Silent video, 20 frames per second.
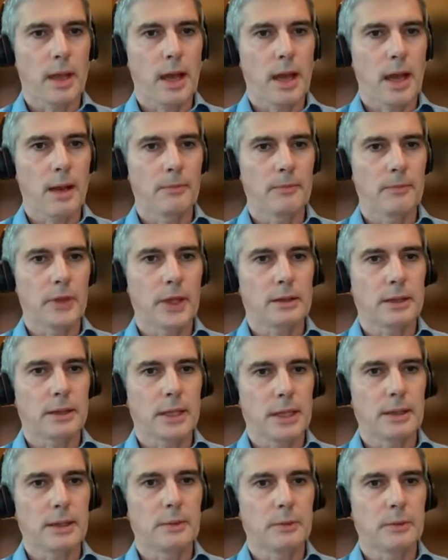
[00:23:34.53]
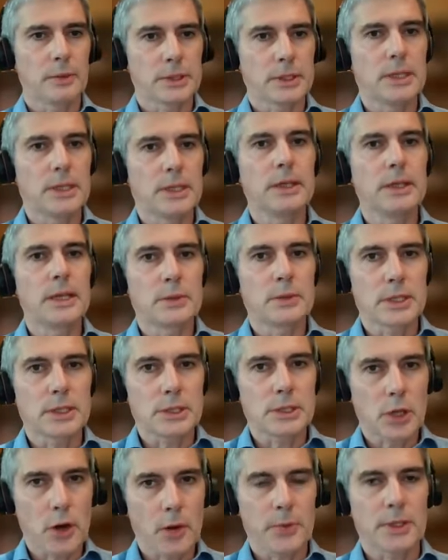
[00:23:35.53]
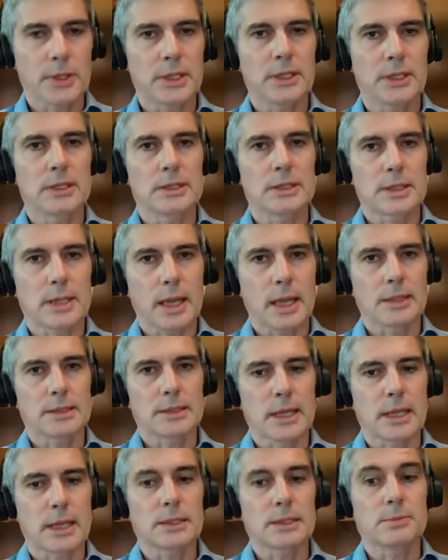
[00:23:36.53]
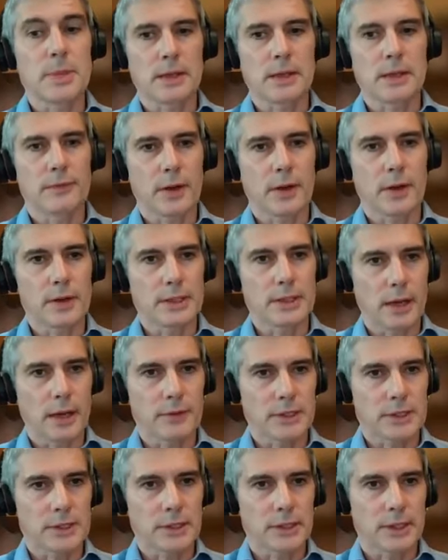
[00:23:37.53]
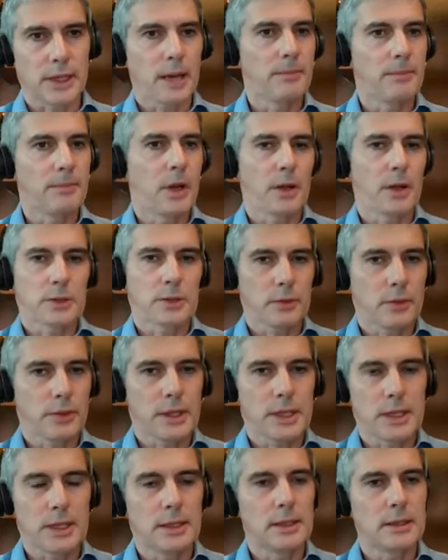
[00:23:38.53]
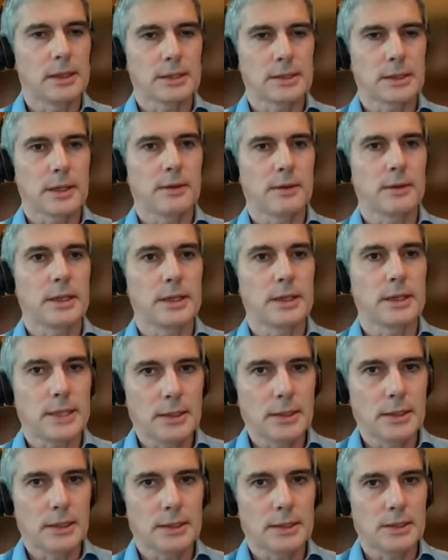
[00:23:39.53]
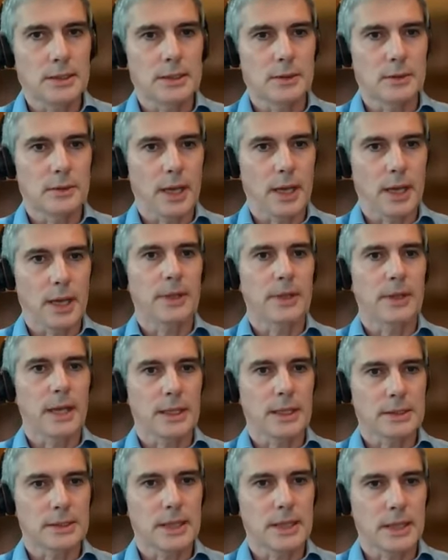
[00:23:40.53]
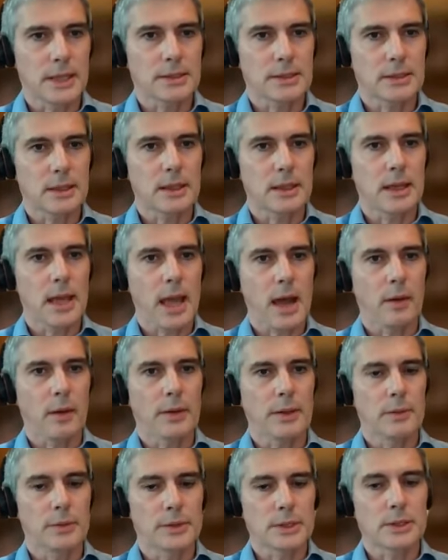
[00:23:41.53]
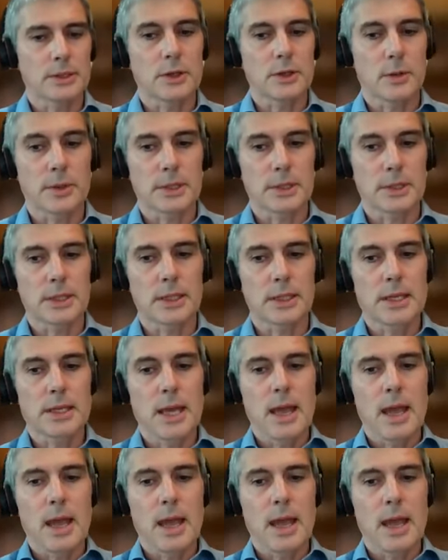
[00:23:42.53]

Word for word: Um, they it, it was it, he was interpreted as, as as speaking very dovishly. I'm not sure that he necessarily intended to do that, but that's that's how he was interpreted.